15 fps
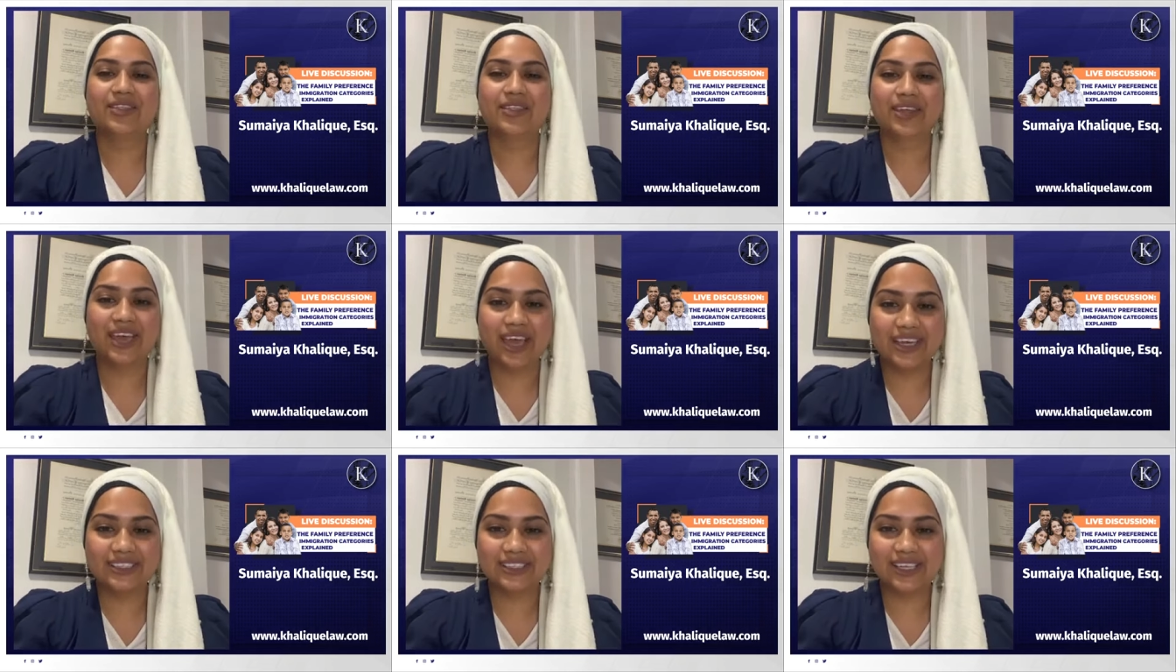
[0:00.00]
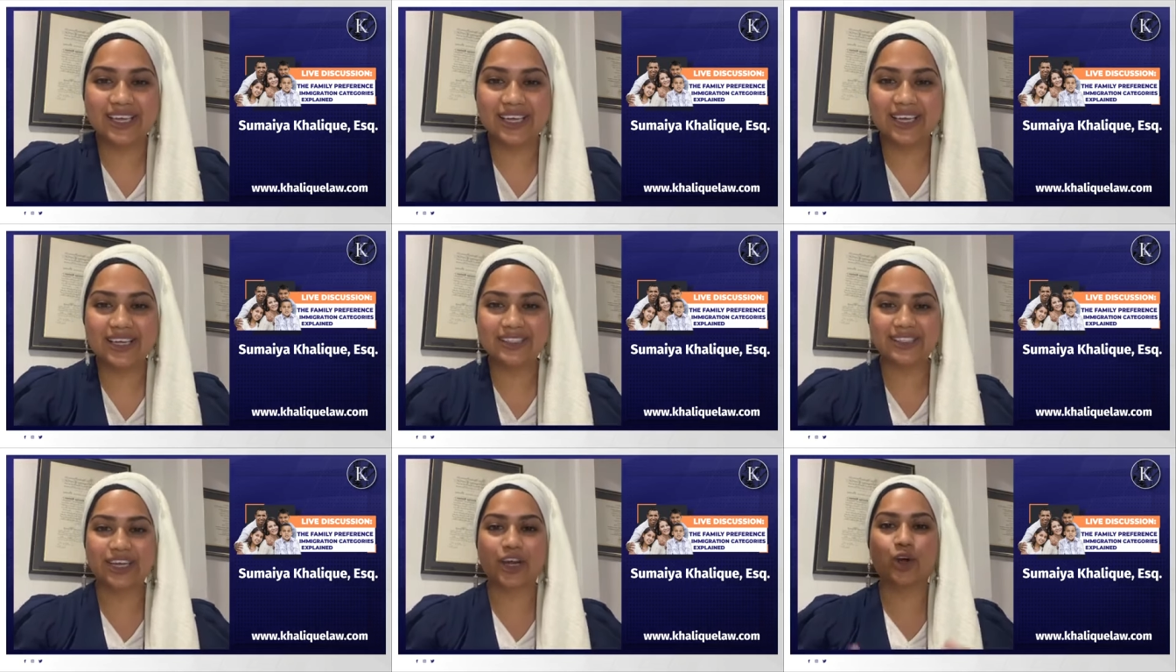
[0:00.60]
The case
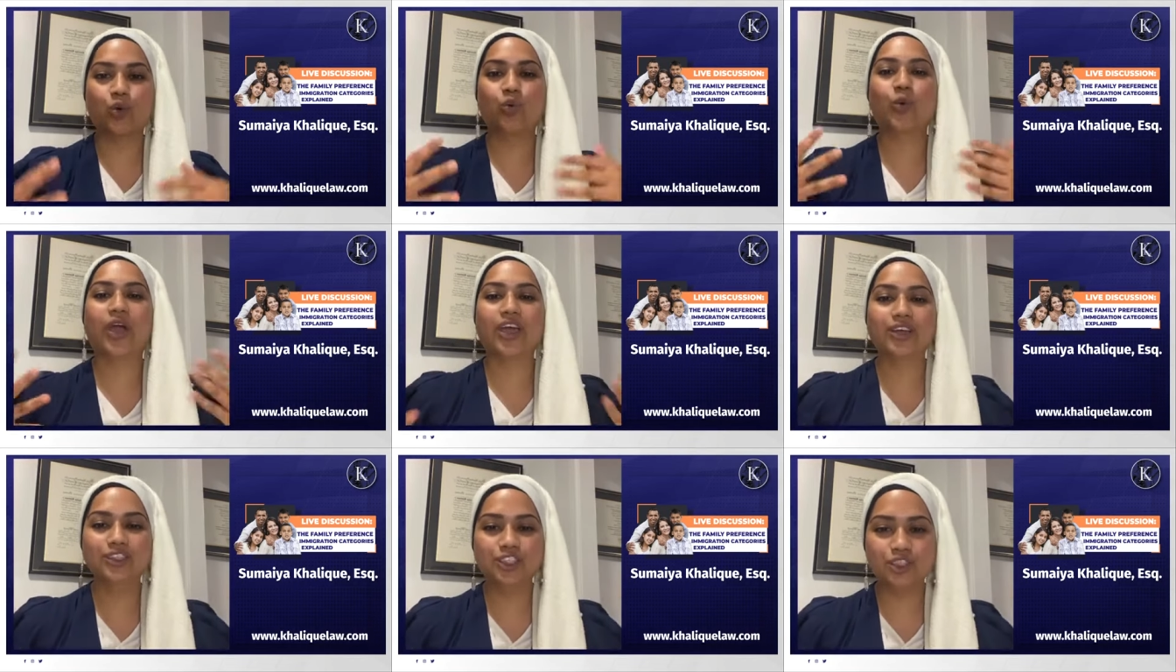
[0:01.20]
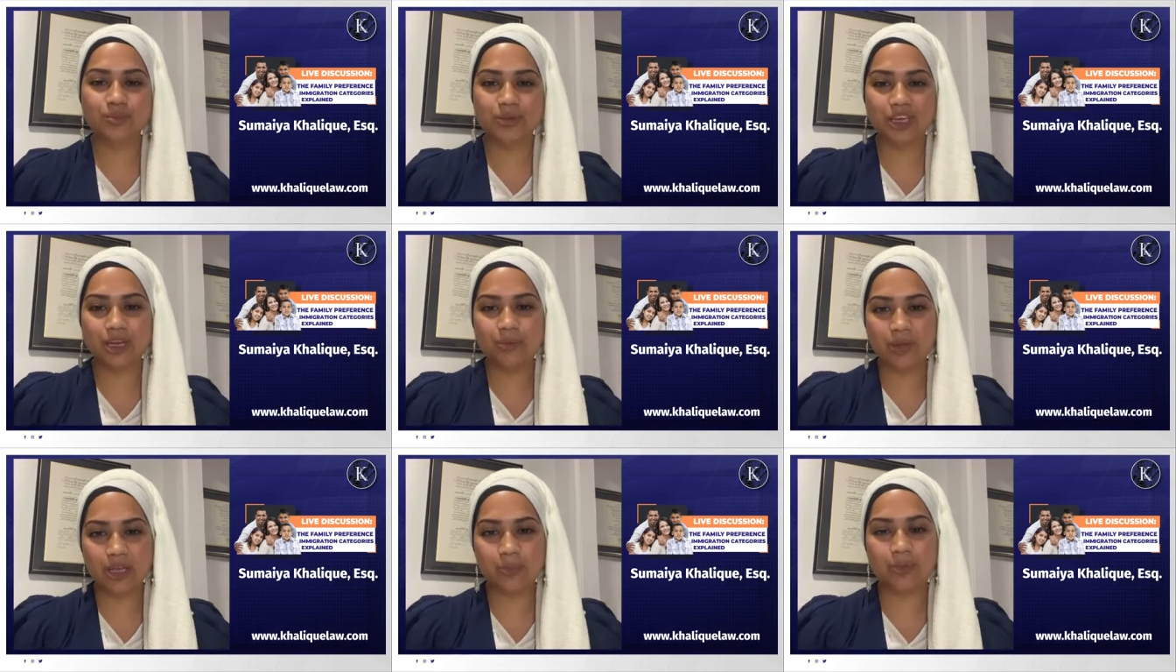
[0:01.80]
is there are way too
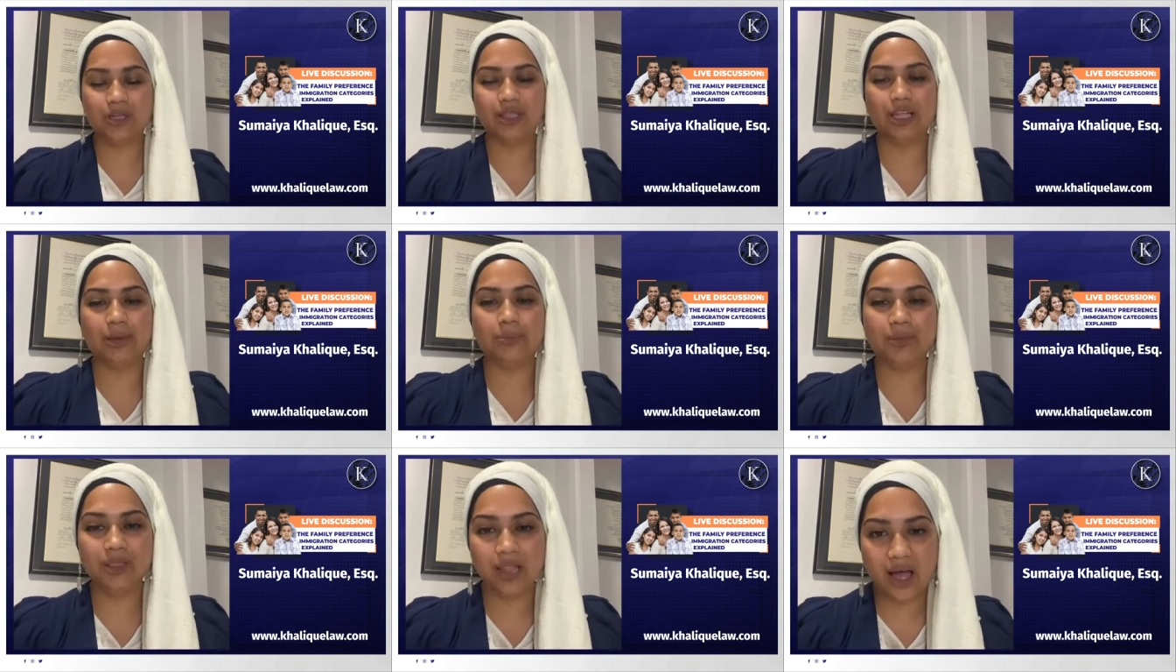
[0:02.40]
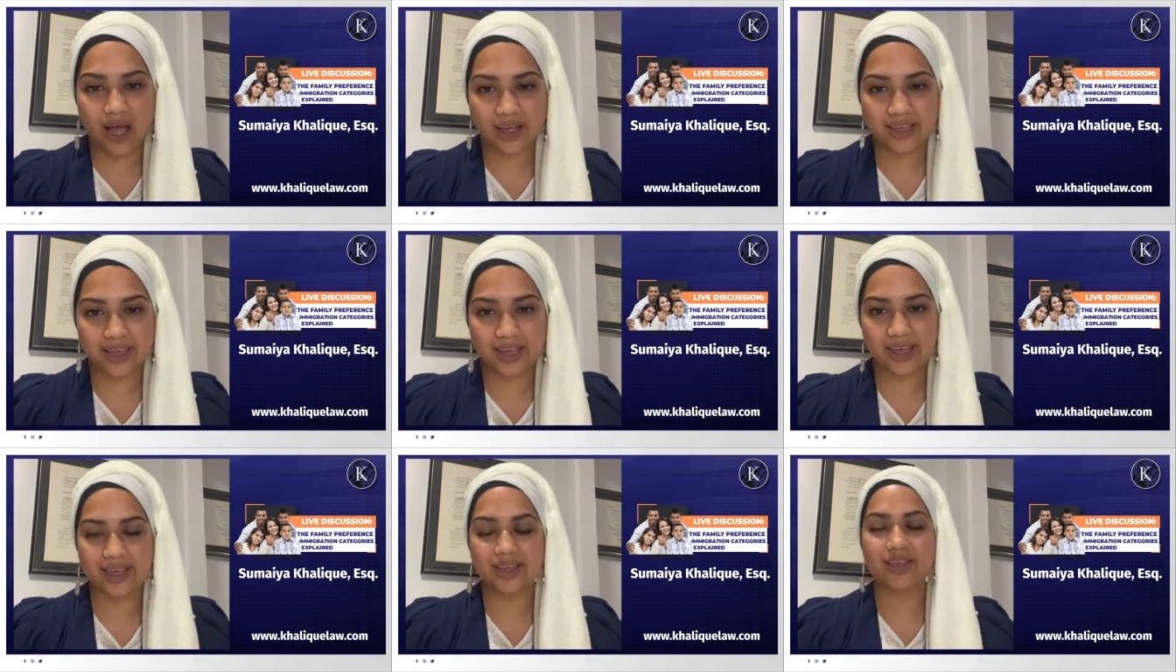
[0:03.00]
many people
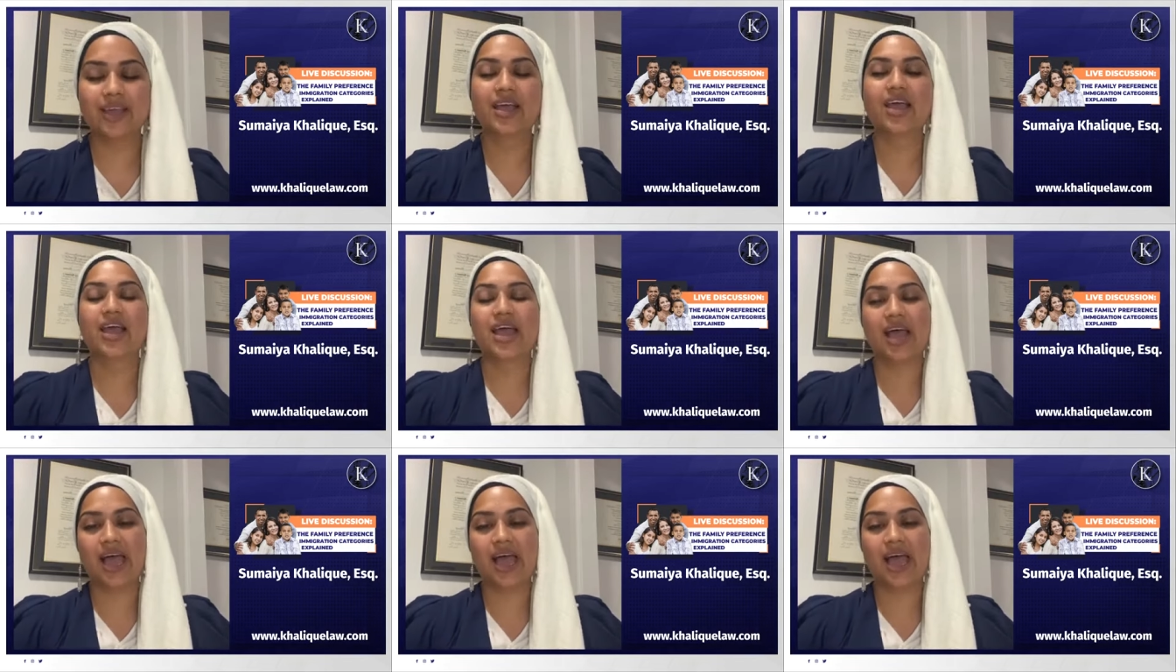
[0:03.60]
applying,